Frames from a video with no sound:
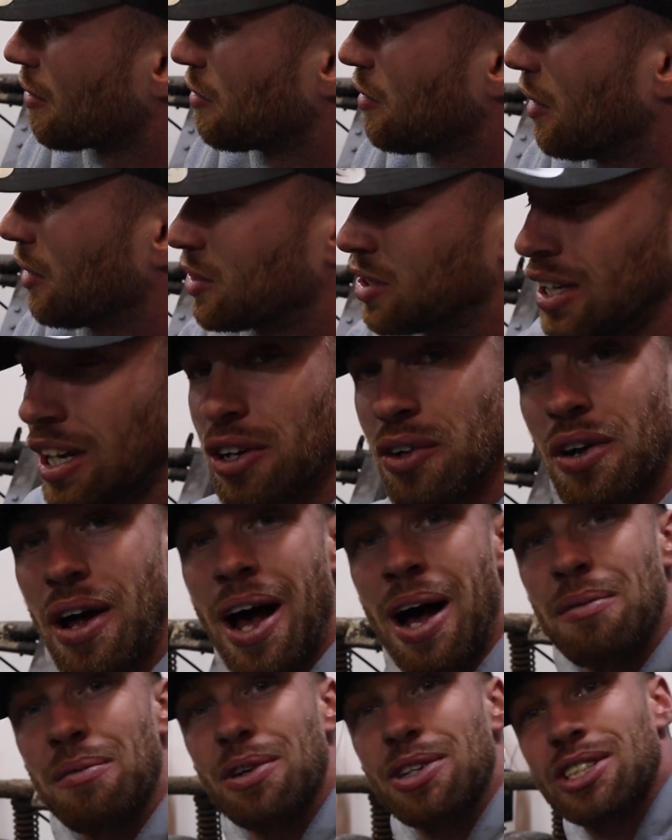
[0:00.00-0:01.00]
unfortunately. I don't know
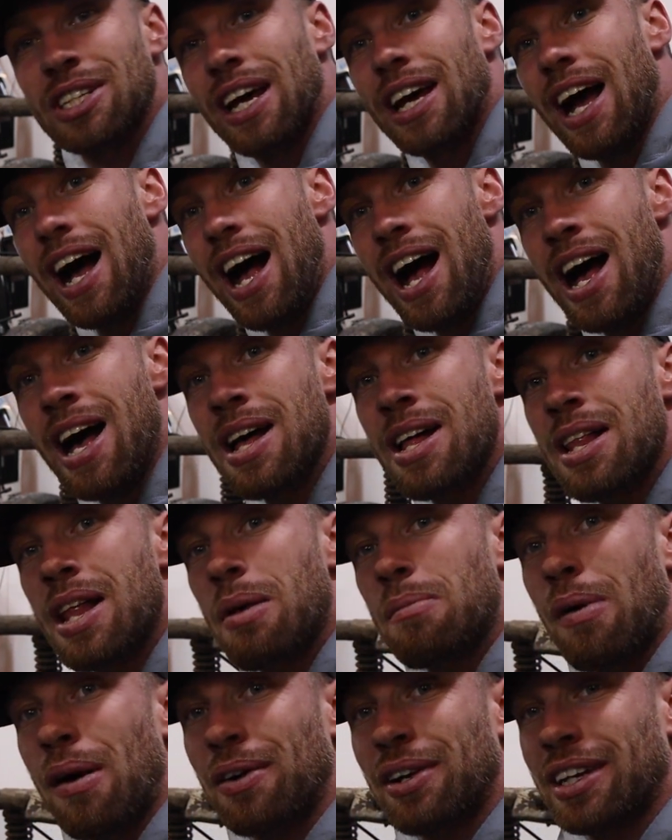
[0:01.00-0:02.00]
how much they are,
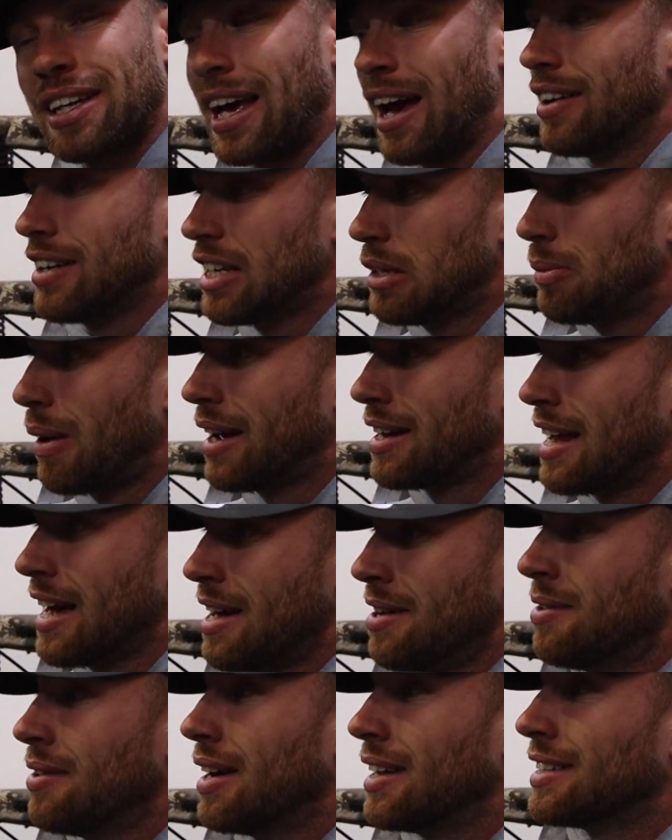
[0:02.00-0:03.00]
but I'm going to get on eBay
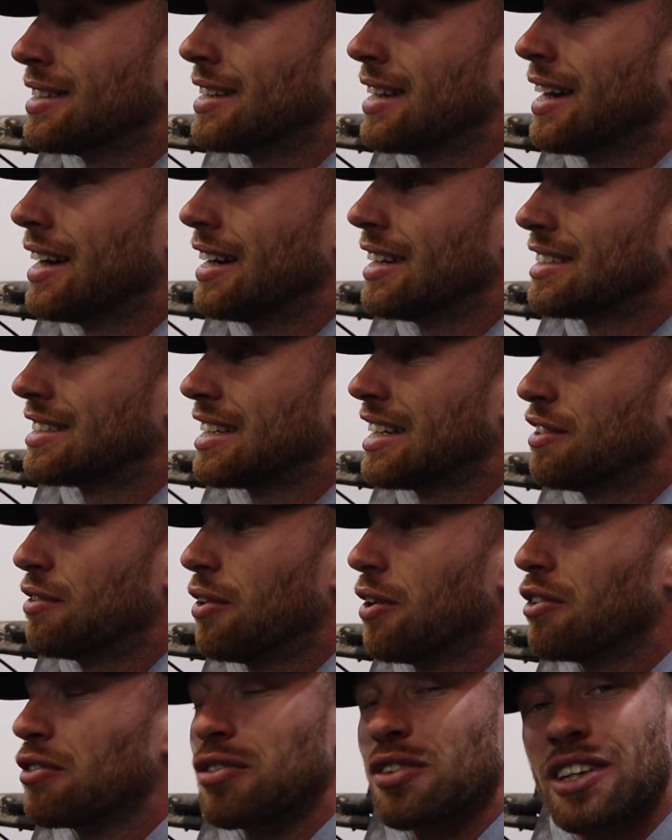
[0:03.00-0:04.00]
now and see if
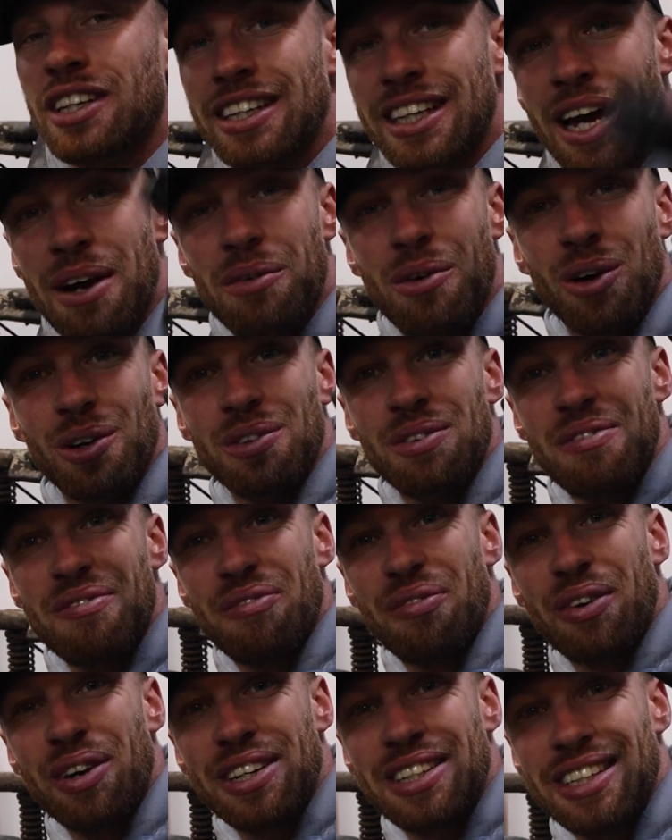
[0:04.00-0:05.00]
hopefully we can get one
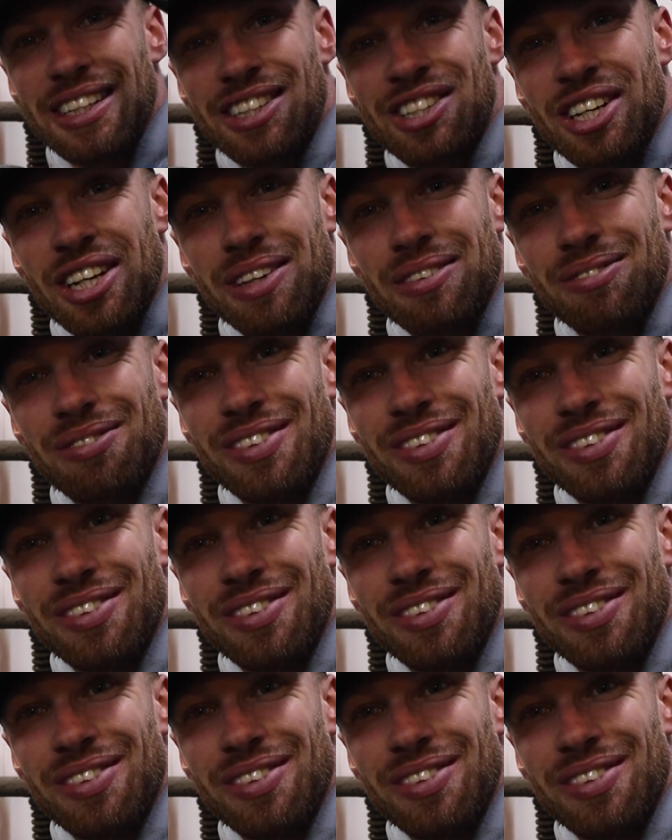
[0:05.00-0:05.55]
pretty cheap.